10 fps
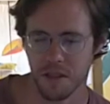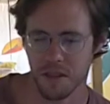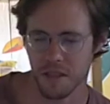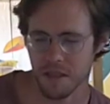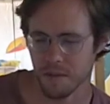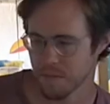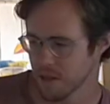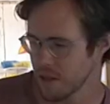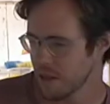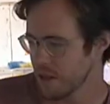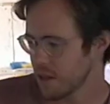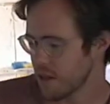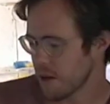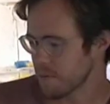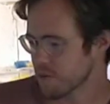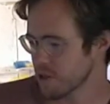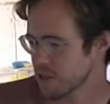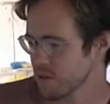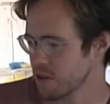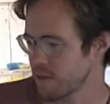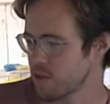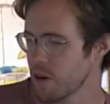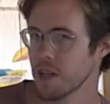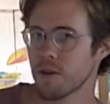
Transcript: in the system. For those of you who have no idea